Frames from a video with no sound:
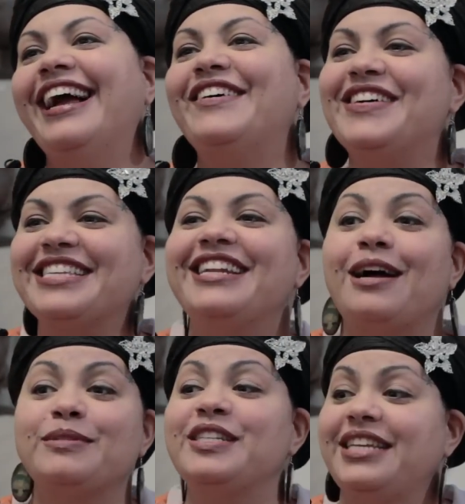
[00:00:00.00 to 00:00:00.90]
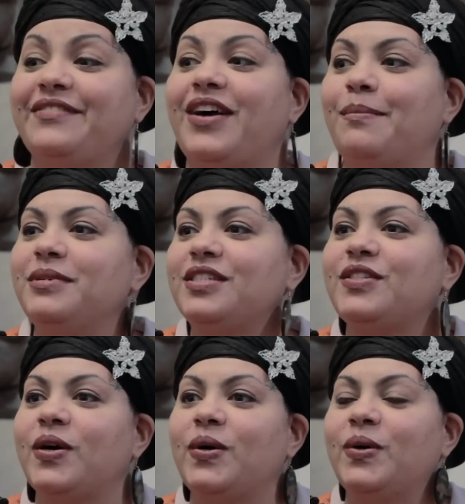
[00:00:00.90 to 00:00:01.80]
It wasn't an option to give up.
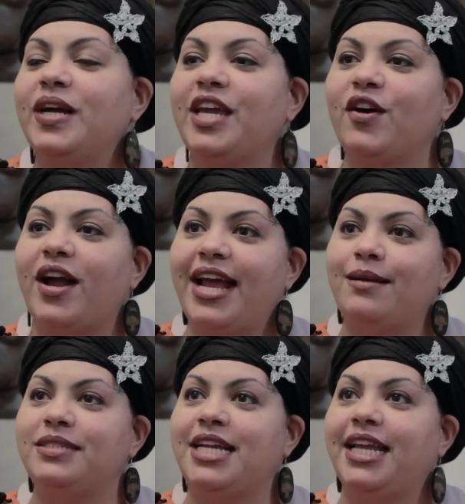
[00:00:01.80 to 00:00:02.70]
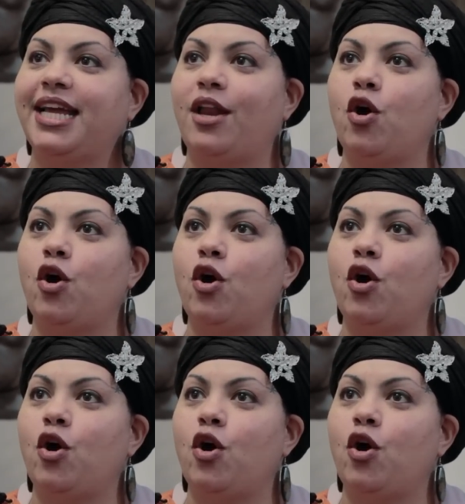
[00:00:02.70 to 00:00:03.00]
So here I am standing at